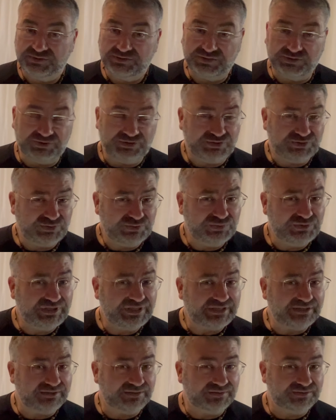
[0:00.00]
to 2
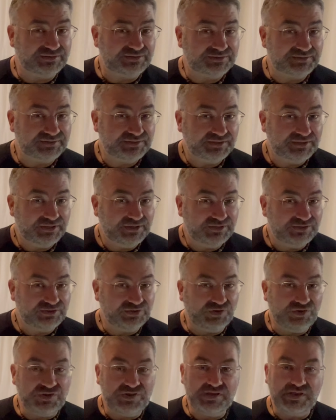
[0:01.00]
years to
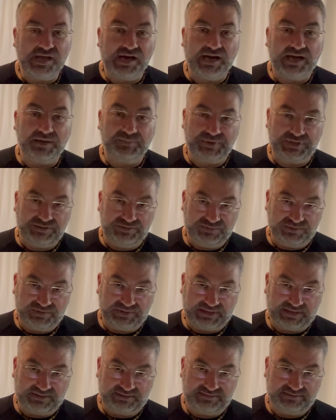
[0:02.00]
not be doing
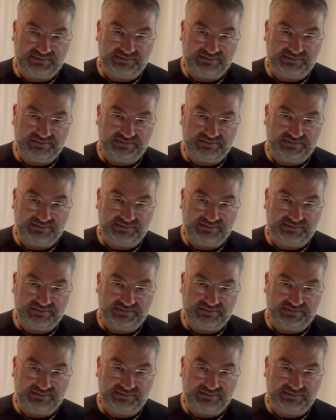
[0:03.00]
that.